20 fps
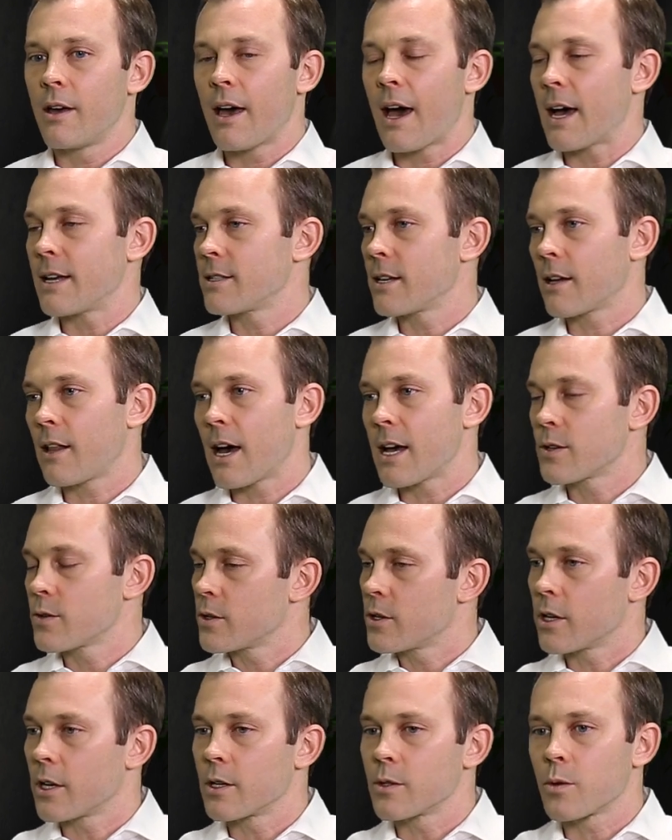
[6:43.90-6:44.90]
asset class
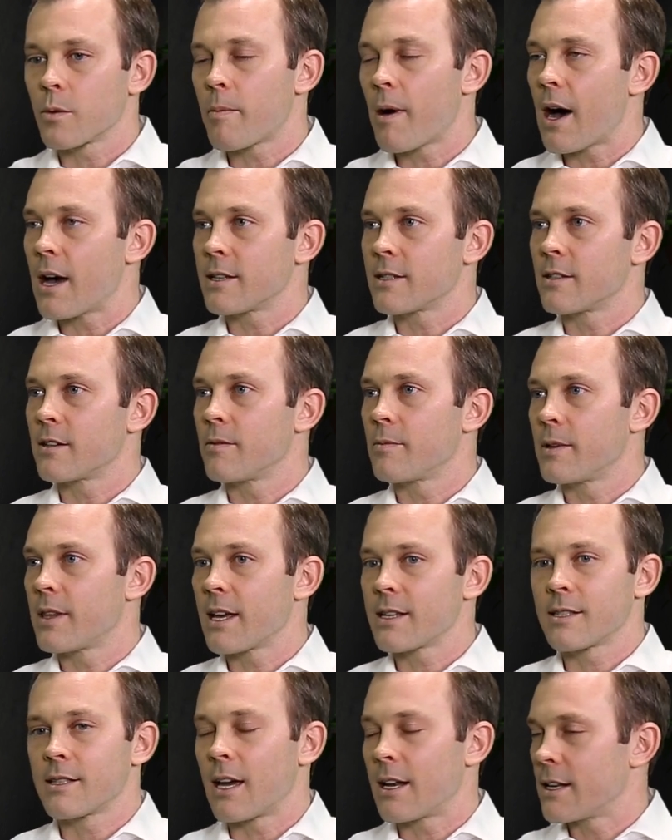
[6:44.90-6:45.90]
returns were positive, but
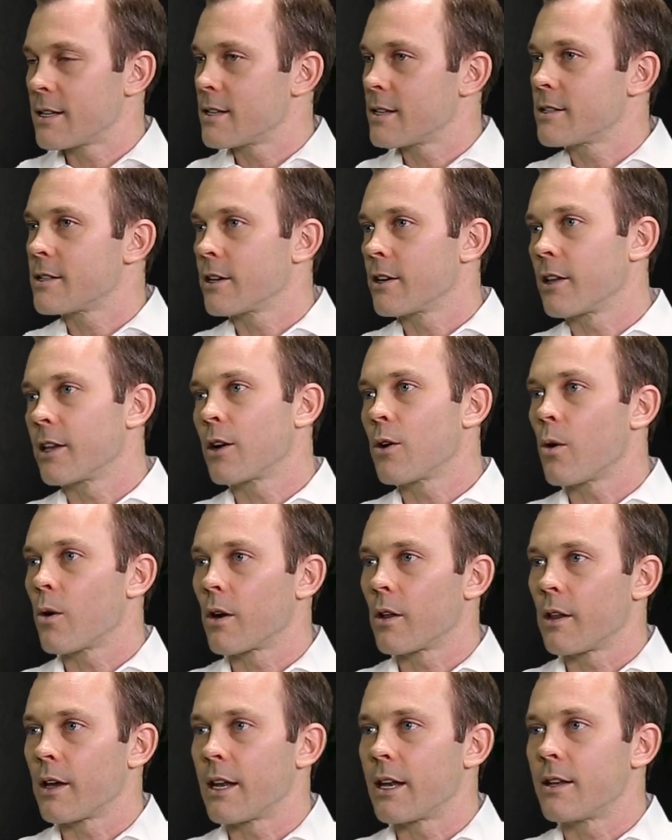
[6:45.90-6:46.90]
that's not necessarily
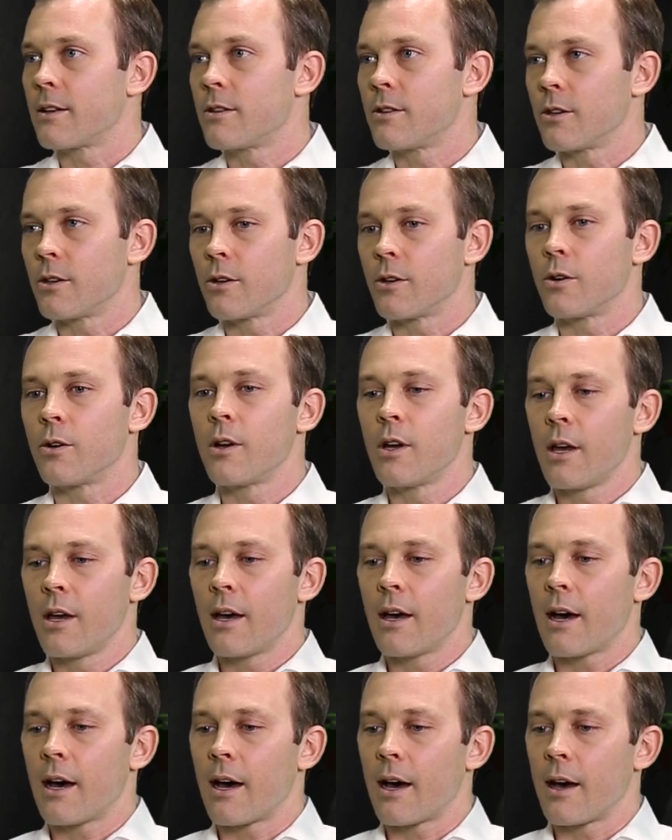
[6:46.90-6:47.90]
correlated to
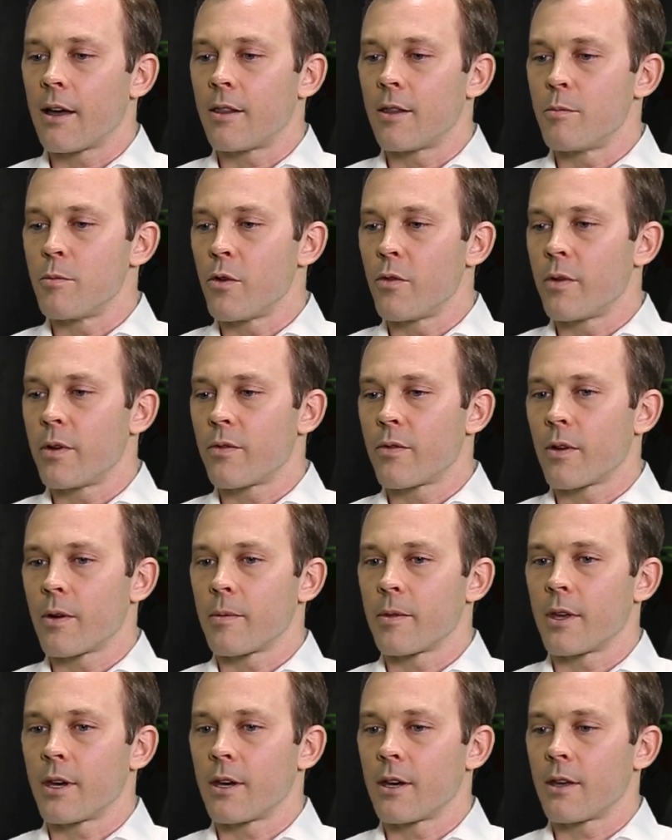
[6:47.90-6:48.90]
the movement
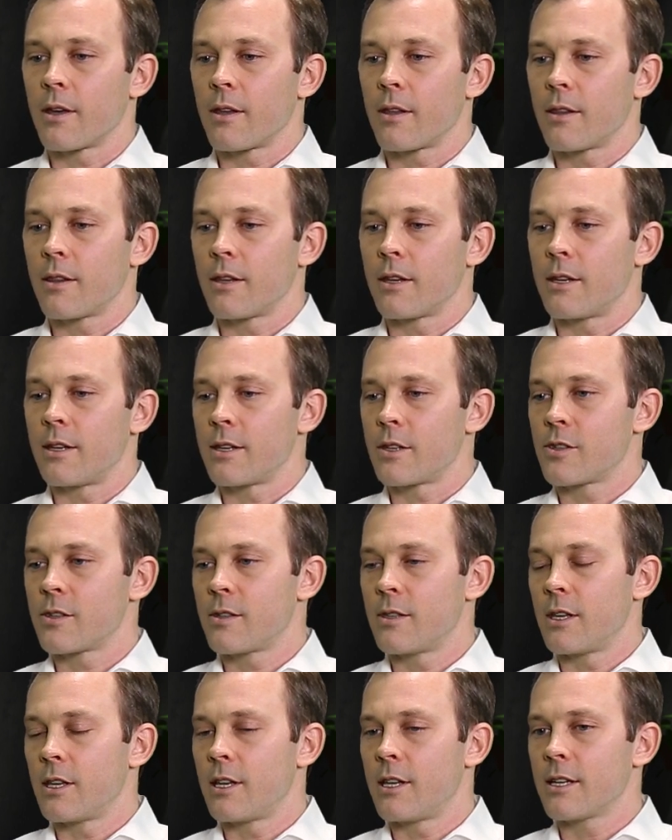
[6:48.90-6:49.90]
from
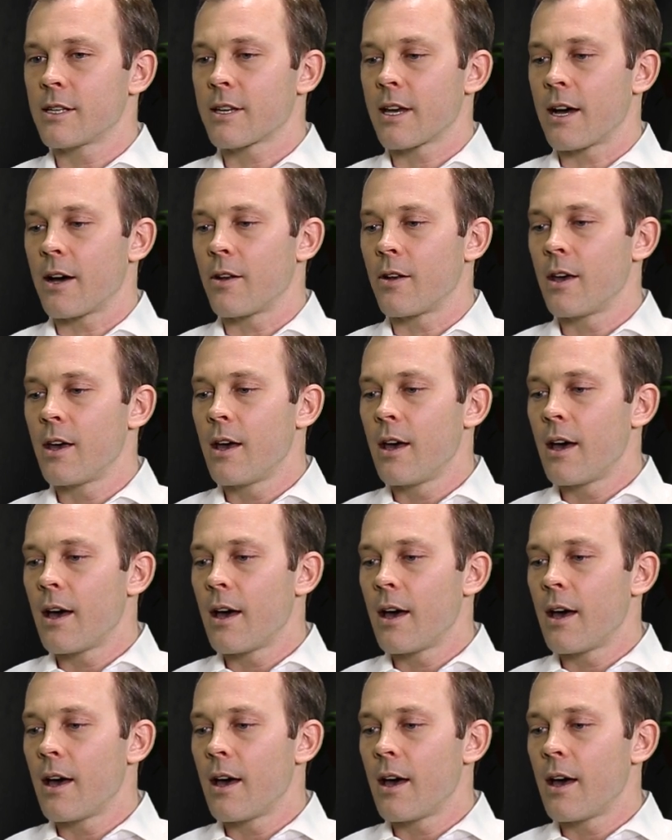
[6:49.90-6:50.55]
the discount.